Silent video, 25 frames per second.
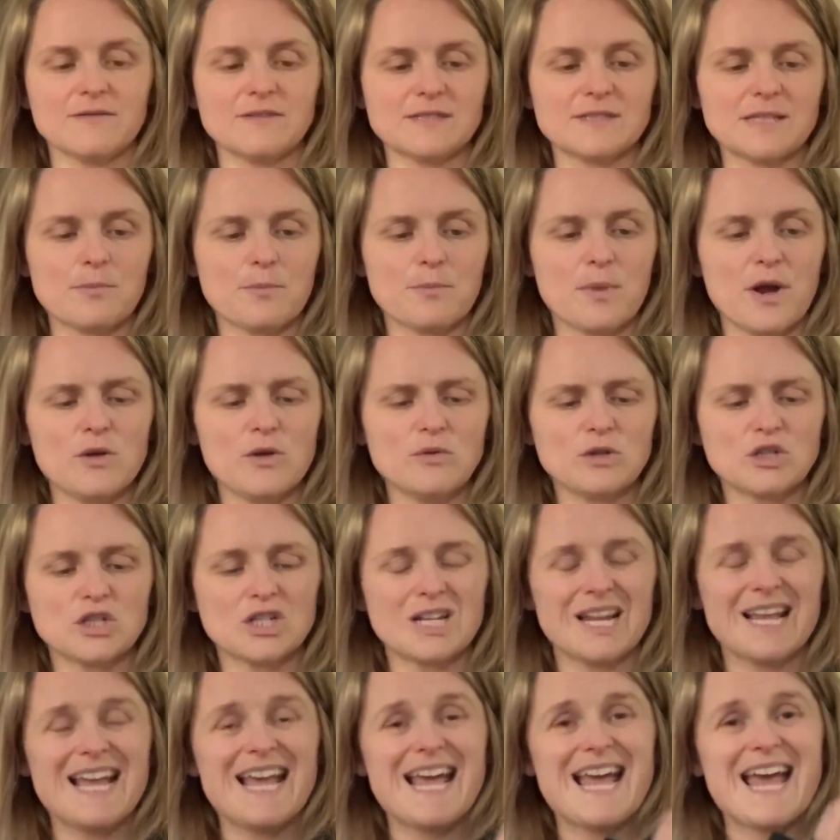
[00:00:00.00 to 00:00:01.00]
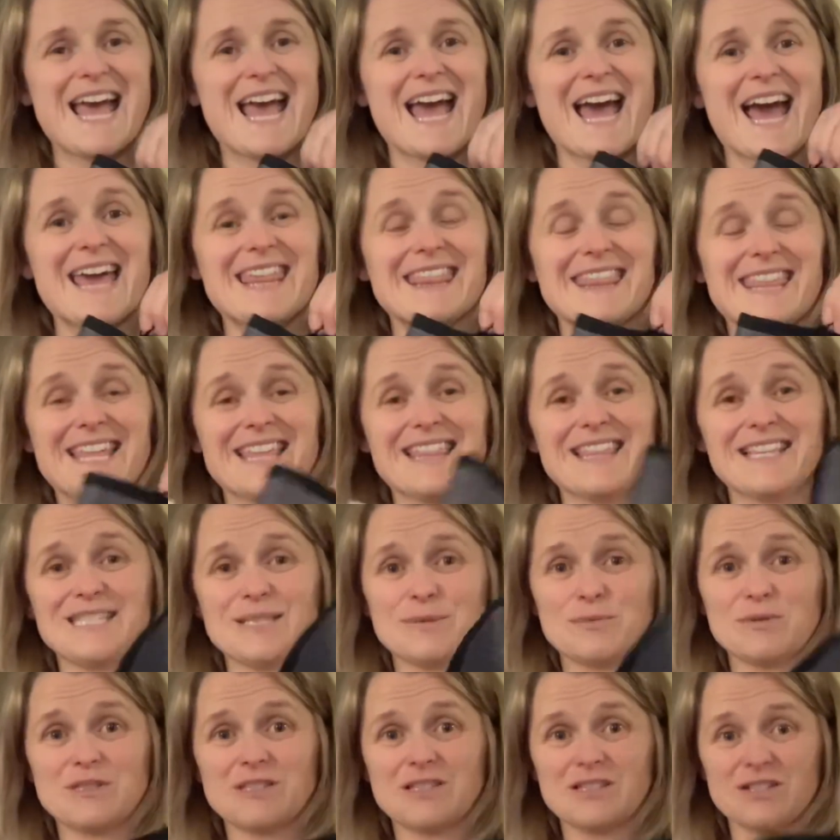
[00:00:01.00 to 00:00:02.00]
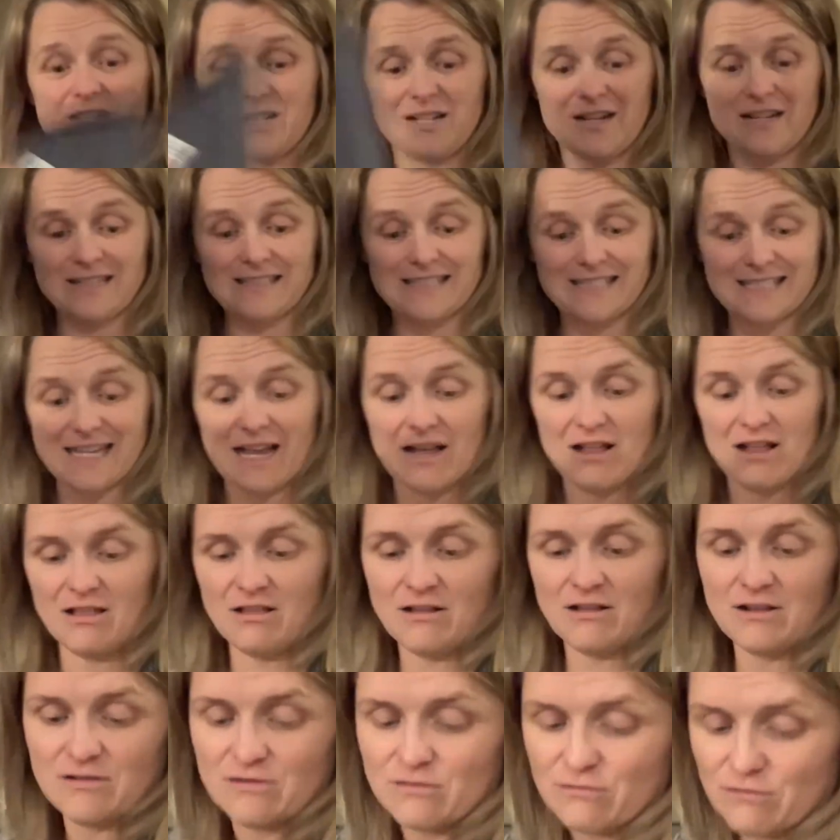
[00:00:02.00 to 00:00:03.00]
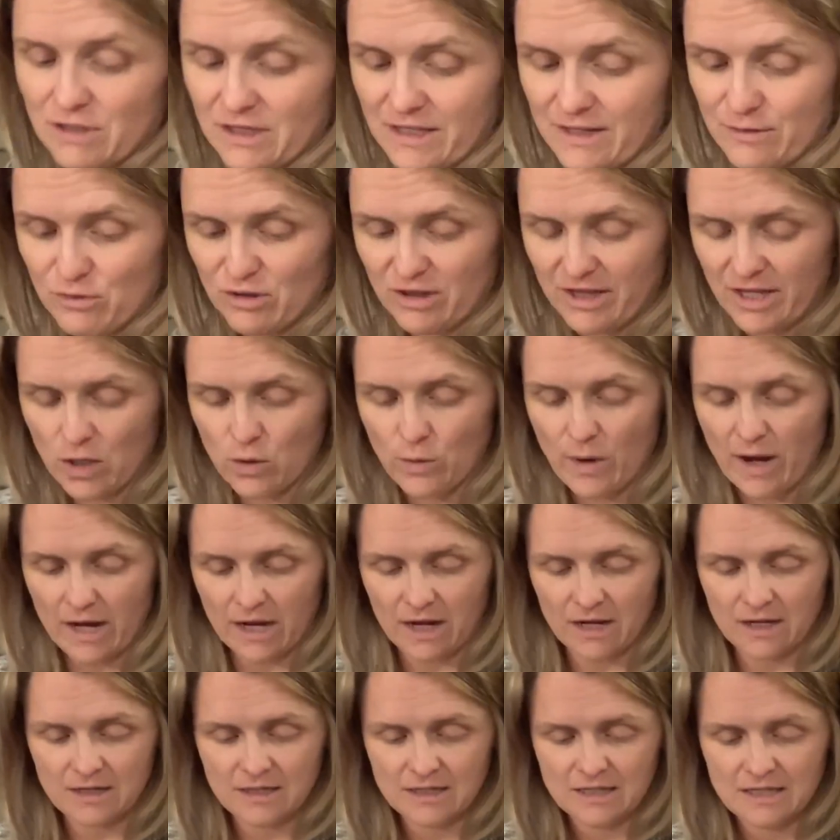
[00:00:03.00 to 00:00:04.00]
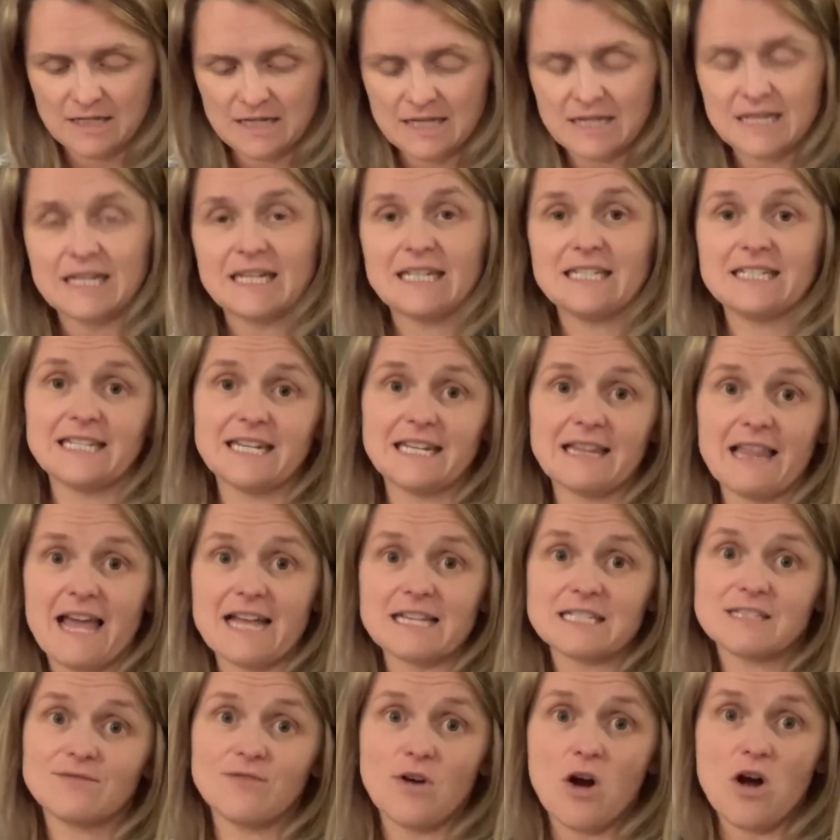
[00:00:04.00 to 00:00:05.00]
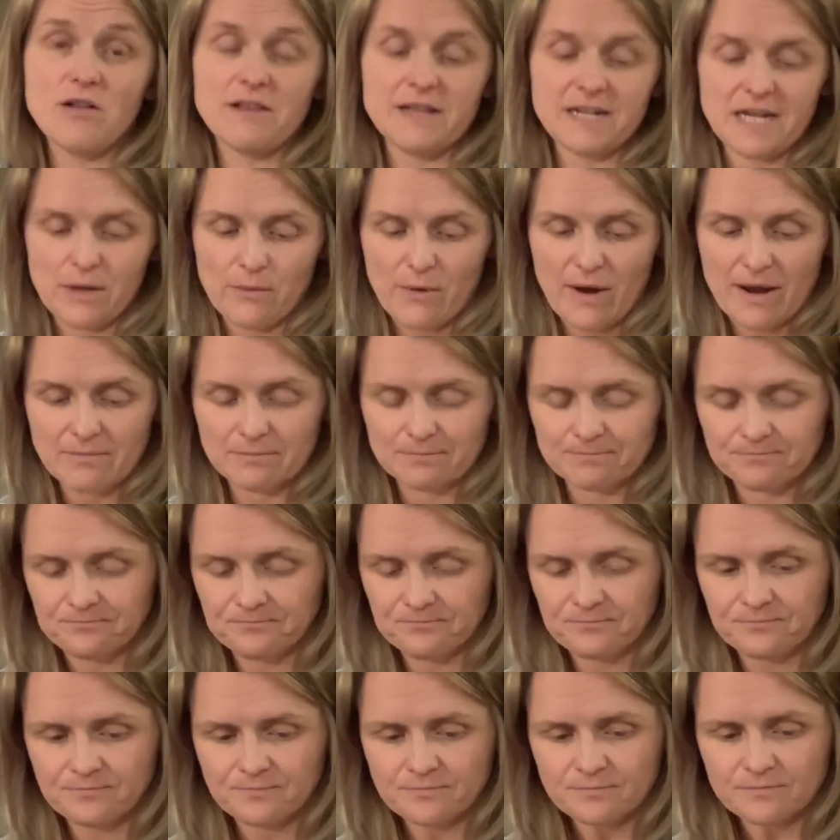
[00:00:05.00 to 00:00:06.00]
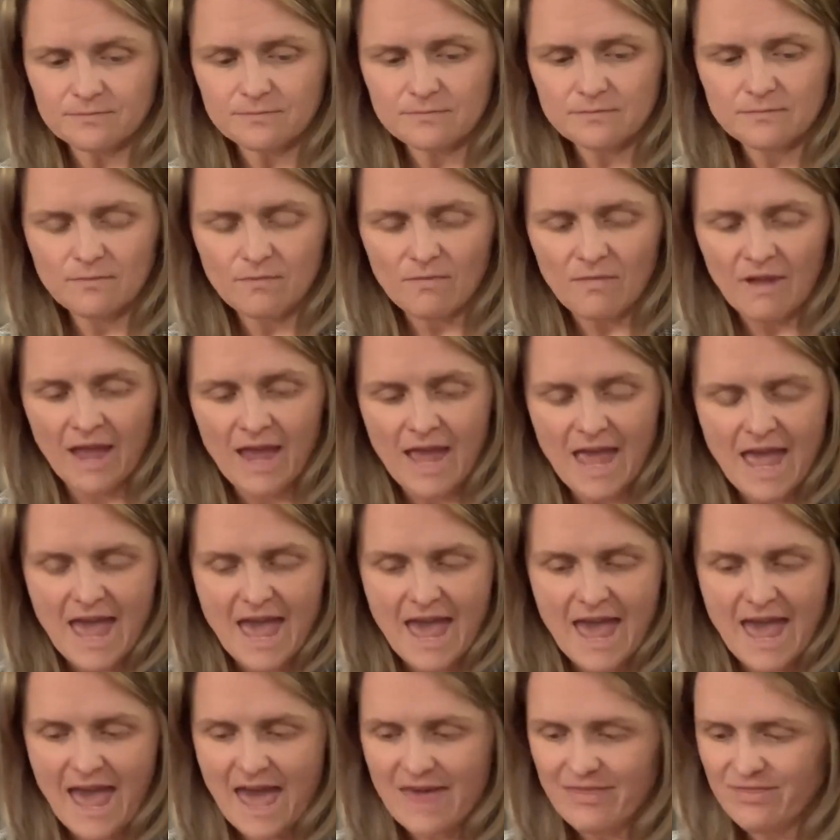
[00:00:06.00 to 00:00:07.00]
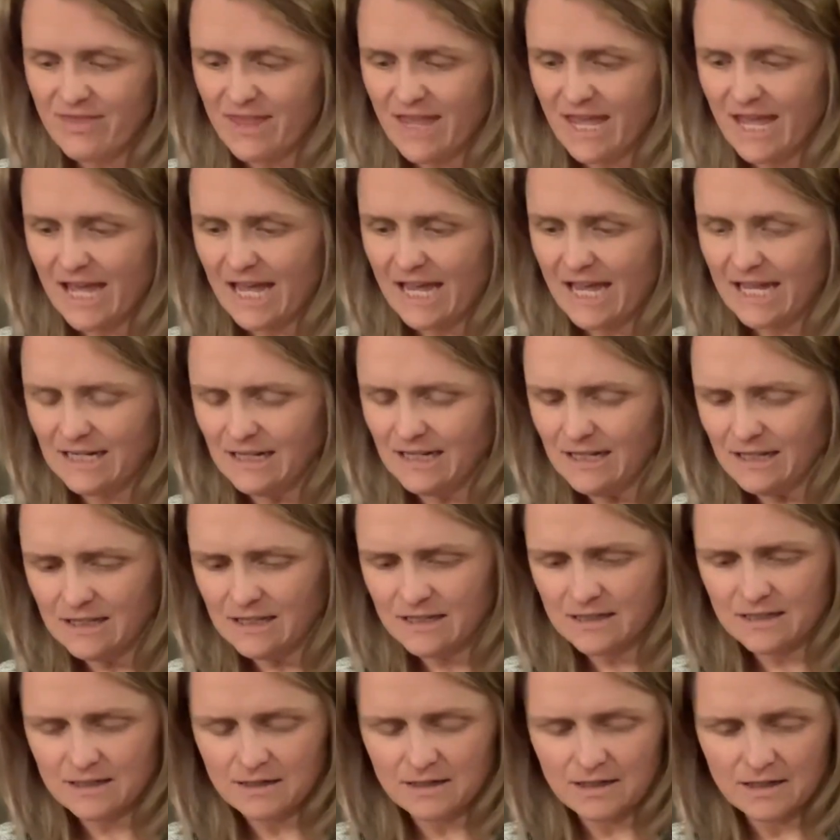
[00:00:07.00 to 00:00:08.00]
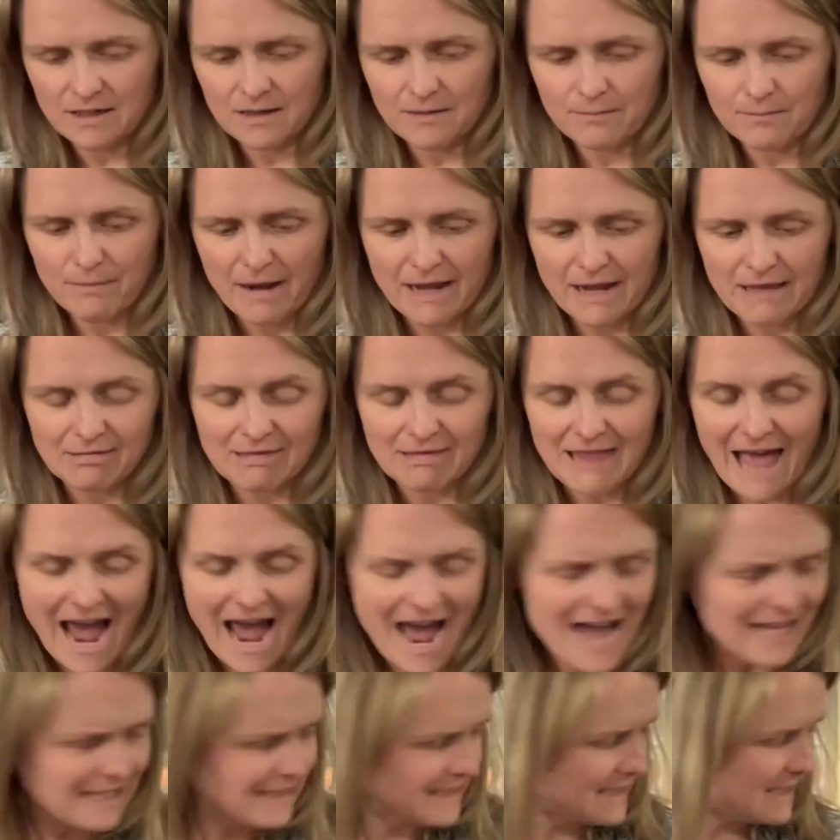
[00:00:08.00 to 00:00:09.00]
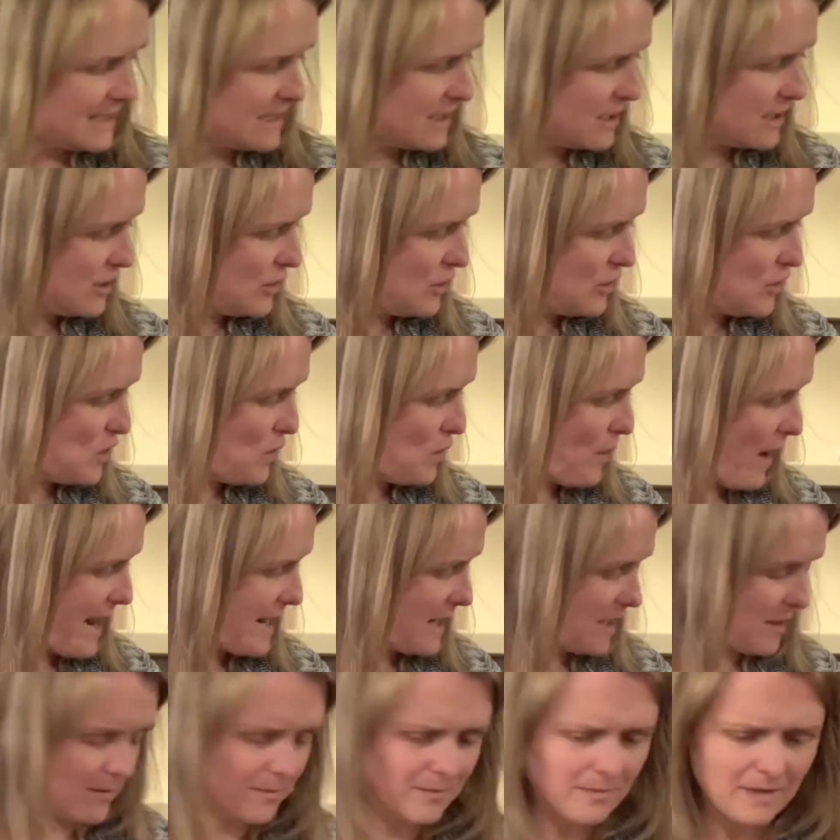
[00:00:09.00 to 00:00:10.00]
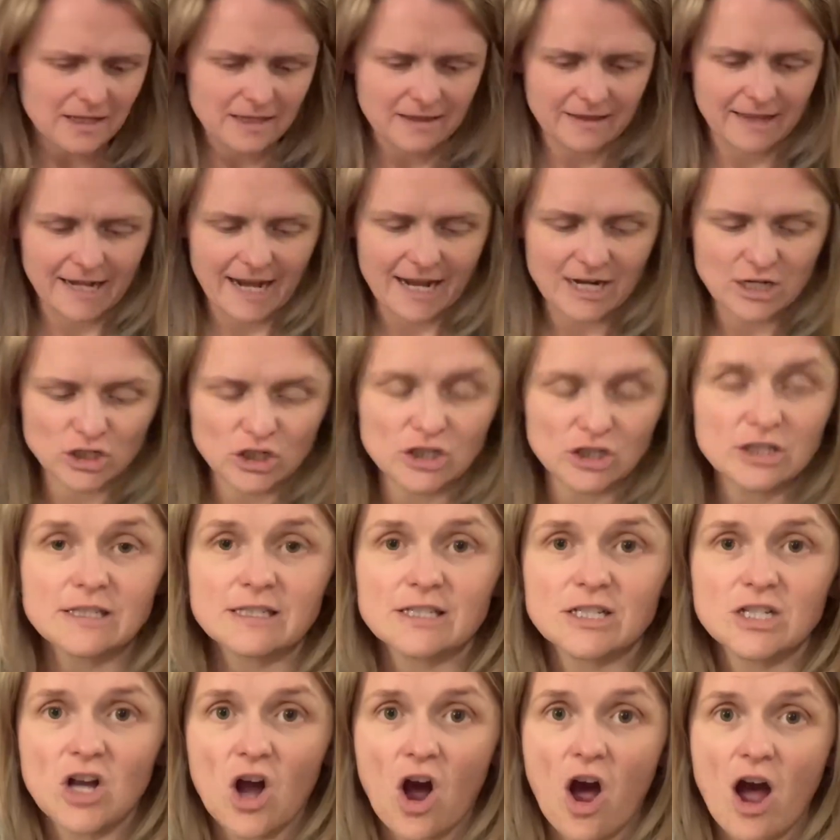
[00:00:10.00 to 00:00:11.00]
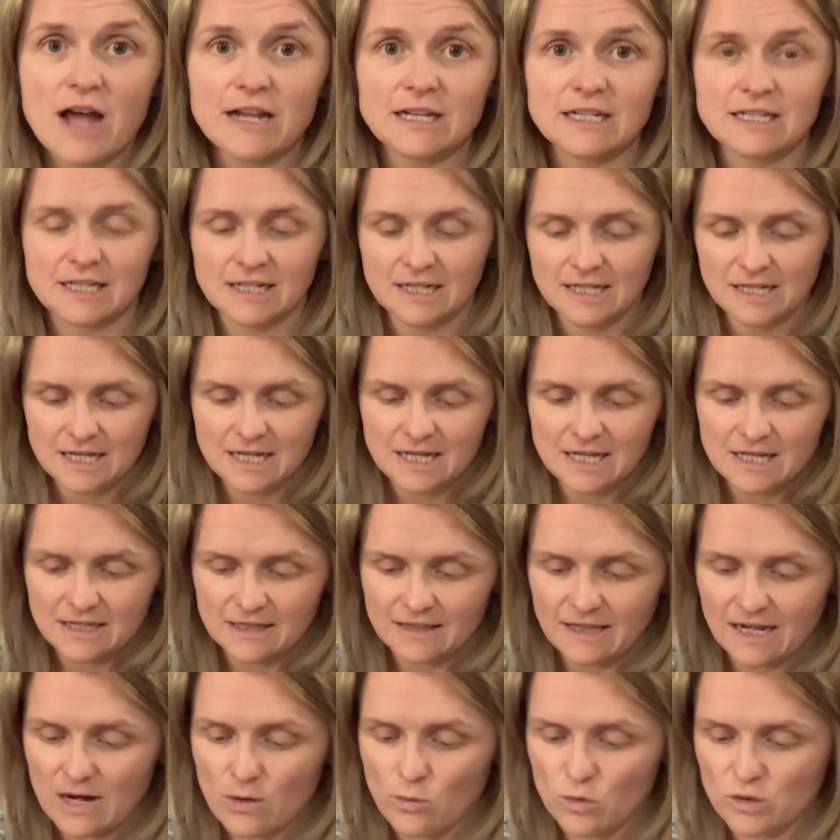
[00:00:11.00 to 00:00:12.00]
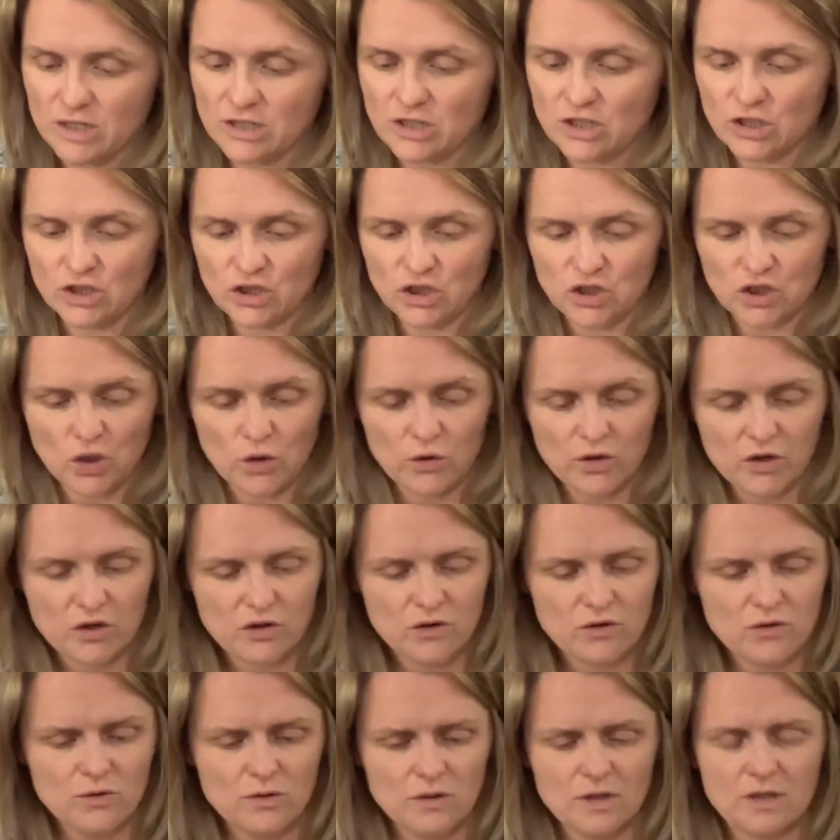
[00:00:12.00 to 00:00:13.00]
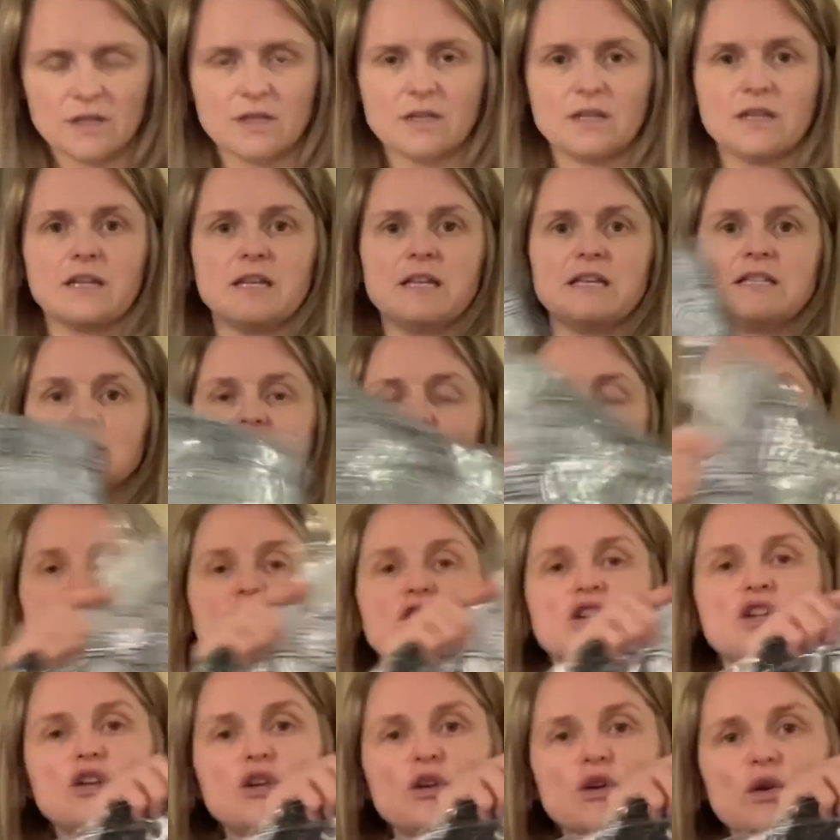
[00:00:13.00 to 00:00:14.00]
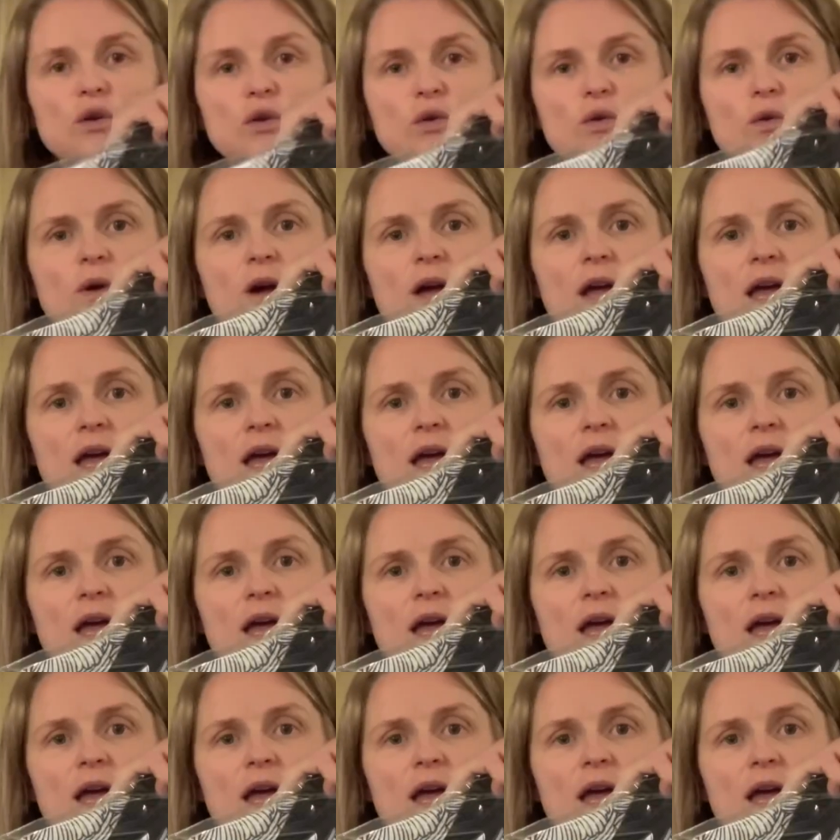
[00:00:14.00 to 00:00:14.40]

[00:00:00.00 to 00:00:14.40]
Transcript: Zip Pouch. I think this one's gonna sell really, really quick. It did last fall anyway. And then my last new item that I just got that I wanted to show you is our new